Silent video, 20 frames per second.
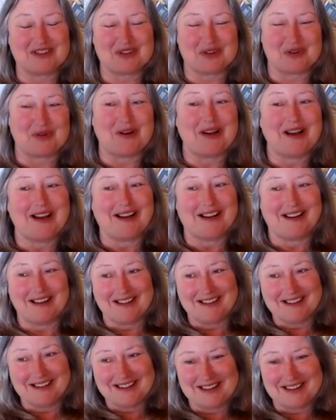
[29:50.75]
So
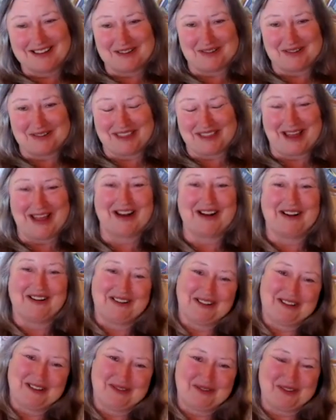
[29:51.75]
I'll end with that.
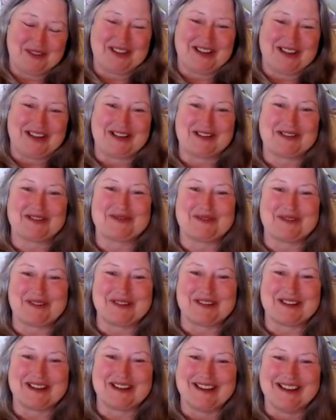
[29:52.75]
I'll give you the last word.